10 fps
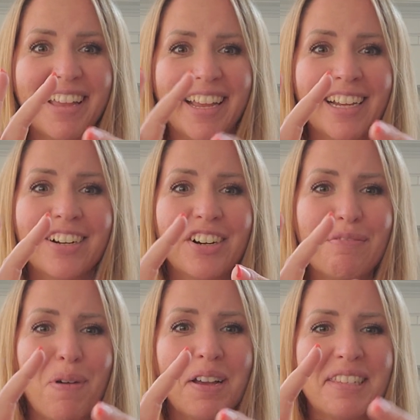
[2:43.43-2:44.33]
or a
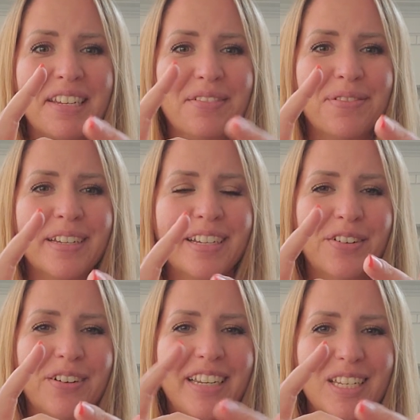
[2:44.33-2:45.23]
positive
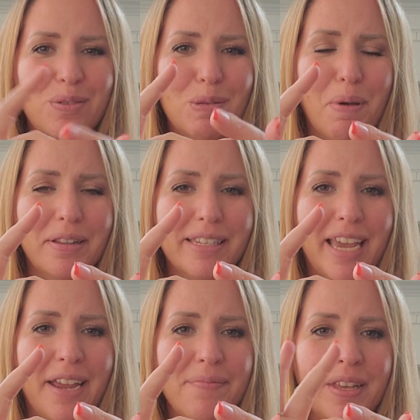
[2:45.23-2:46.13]
or a yes response.
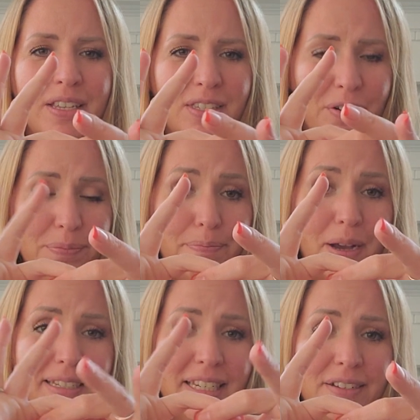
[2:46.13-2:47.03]
Okay. So
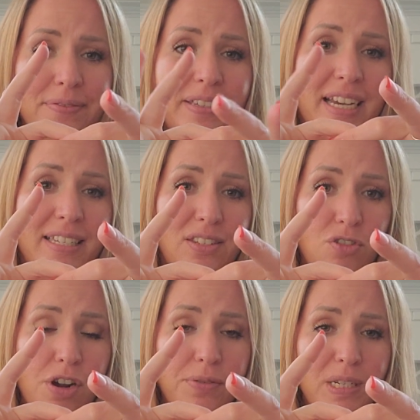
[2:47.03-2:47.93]
positive, yes,
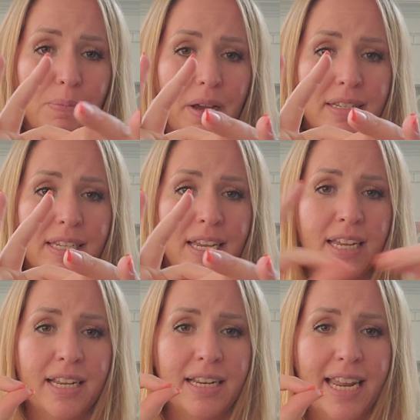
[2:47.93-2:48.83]
strong response,
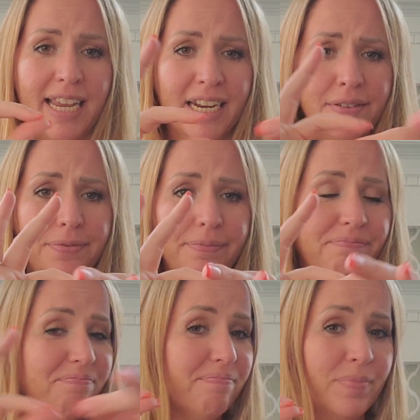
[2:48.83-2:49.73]
negative,
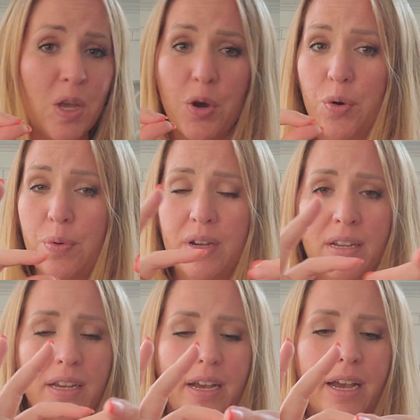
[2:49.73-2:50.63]
no,
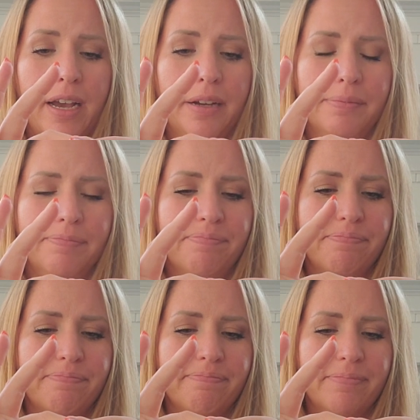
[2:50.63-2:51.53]

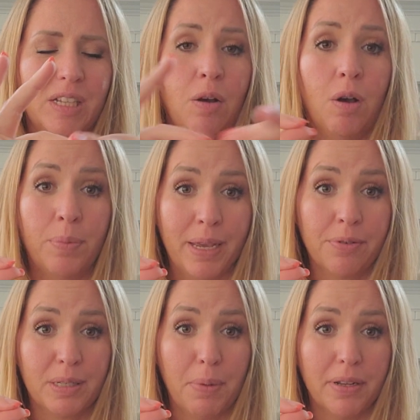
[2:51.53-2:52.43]
a weak
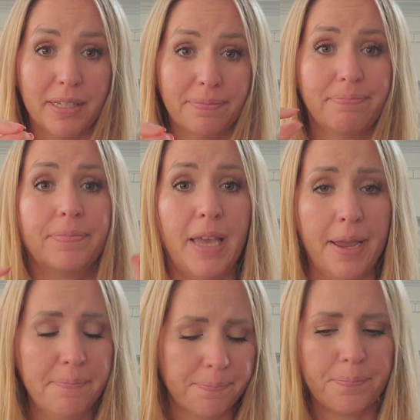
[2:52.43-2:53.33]
response. Okay.